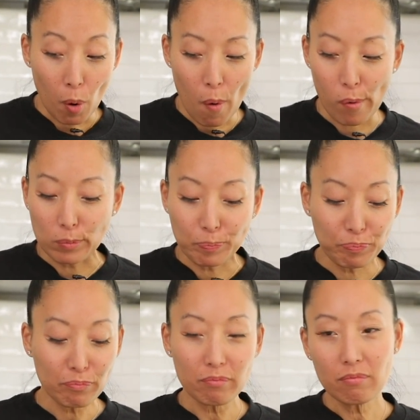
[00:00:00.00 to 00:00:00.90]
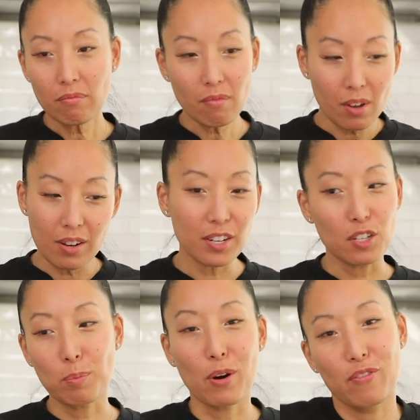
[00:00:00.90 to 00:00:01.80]
Oh, that
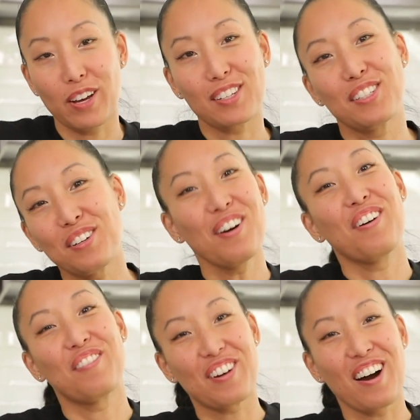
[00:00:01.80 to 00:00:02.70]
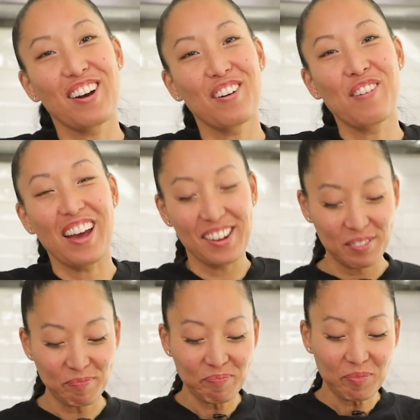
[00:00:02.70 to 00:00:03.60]
tastes perfect. Oh, we're on our way.
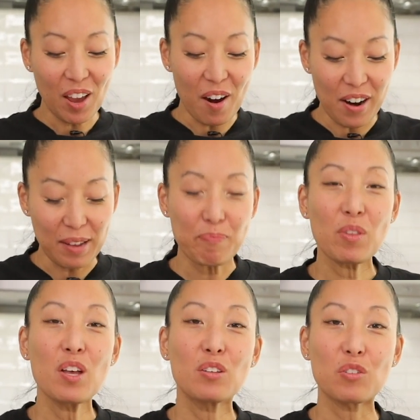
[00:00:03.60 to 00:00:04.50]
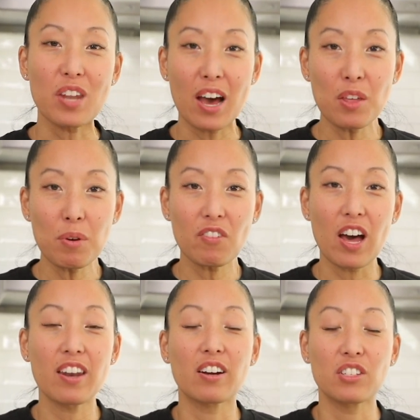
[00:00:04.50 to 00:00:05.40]
All right. So now that we've
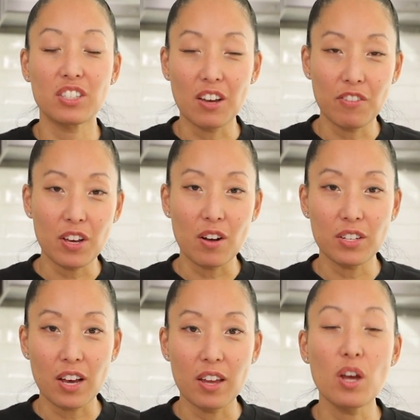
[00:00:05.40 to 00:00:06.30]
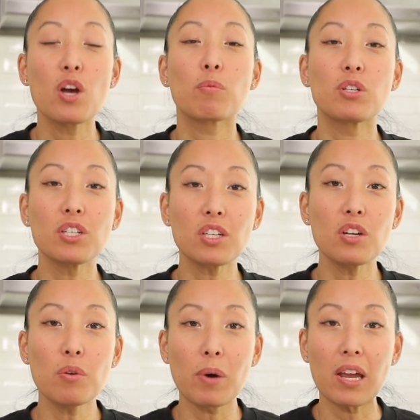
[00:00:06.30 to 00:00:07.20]
got our stuffing all done, we're just
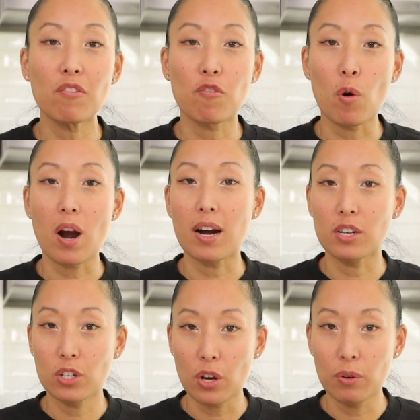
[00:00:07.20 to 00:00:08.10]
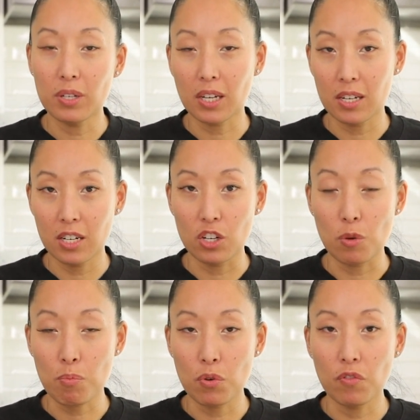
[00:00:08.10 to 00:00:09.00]
gonna wait for our dough to continue
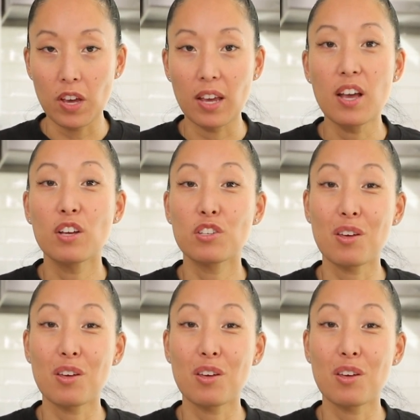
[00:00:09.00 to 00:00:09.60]
proofing so